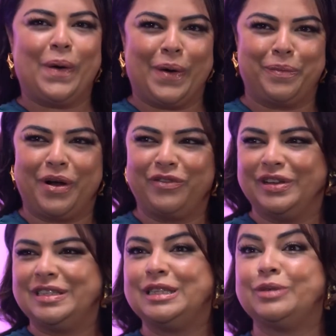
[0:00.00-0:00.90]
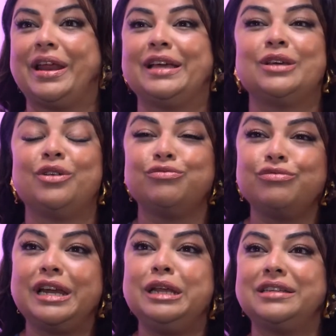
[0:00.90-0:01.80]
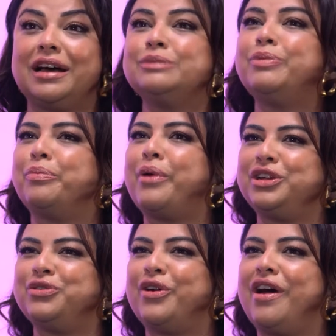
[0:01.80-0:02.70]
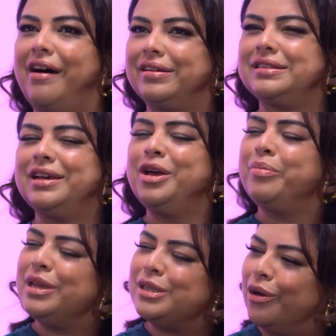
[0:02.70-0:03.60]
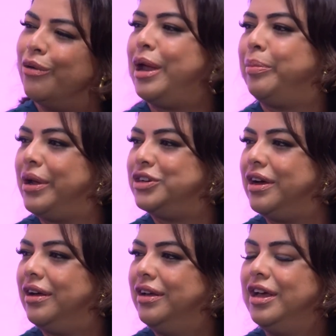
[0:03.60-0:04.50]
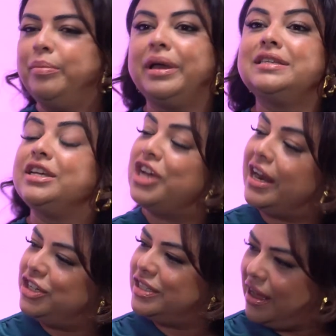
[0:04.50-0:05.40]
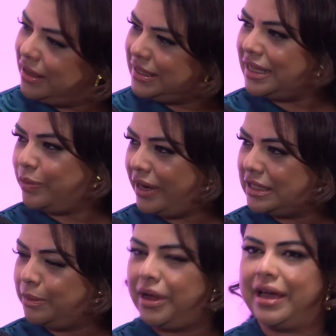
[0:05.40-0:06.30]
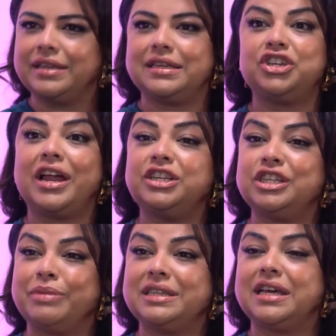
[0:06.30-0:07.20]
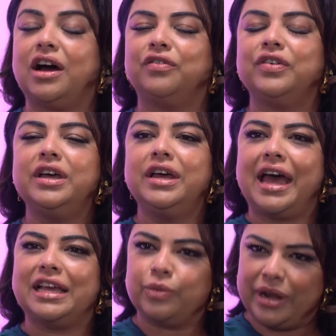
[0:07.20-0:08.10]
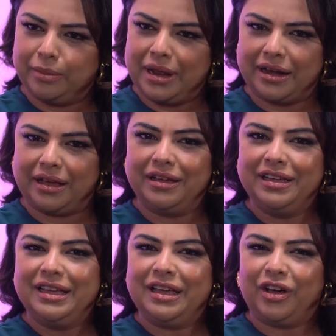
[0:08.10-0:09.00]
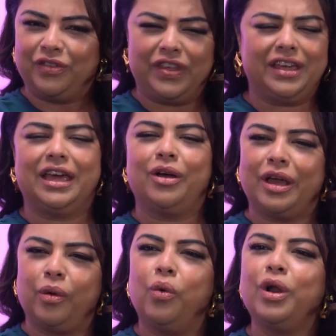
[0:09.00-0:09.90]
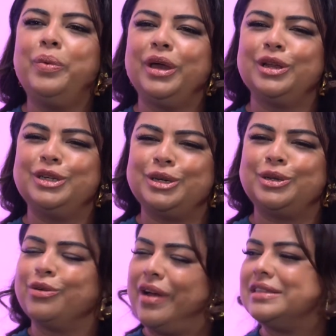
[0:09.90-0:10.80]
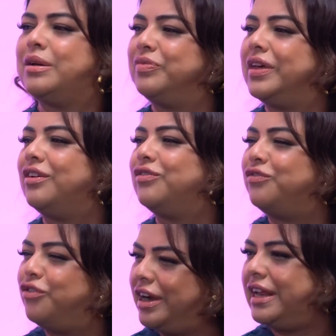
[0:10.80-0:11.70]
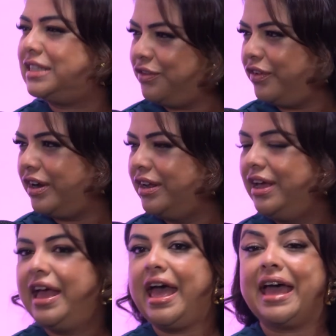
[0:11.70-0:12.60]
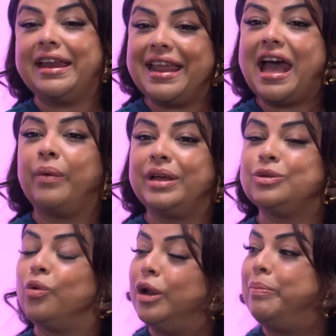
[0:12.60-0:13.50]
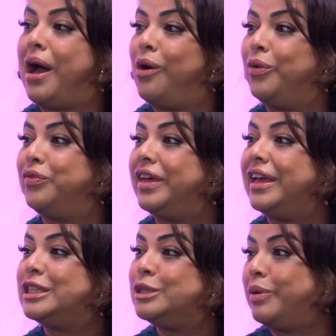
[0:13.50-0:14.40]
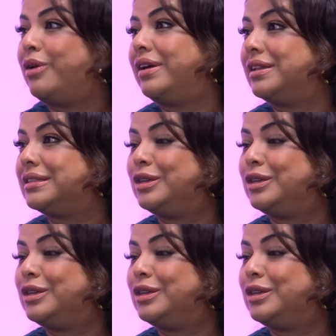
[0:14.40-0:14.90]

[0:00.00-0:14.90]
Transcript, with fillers: or our brother and sister's wedding. So it really does put pressure on us, but it's a great pressure right. because it challenges us as wedding suppliers. It challenges myself as wedding planner of thinking, okay, what are we going to do to create something really different? Right. And now it's all about the experience.